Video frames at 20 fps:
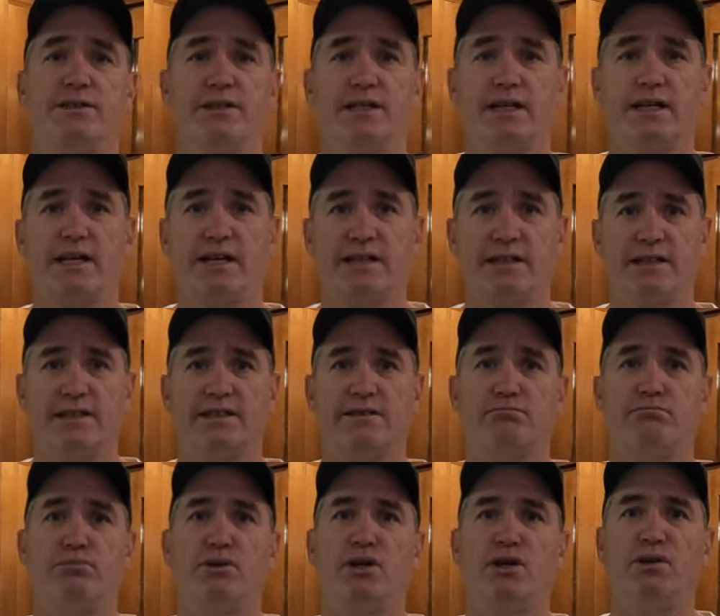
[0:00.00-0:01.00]
that kind of is
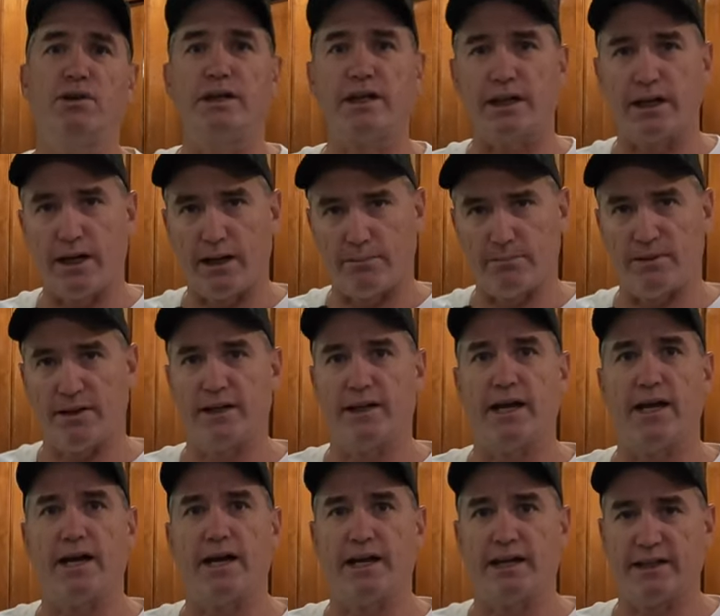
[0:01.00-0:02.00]
building up
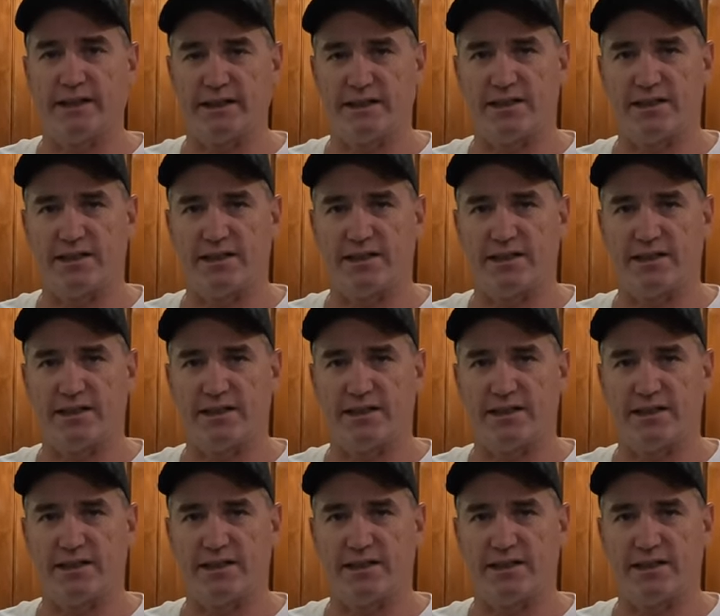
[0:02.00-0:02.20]
and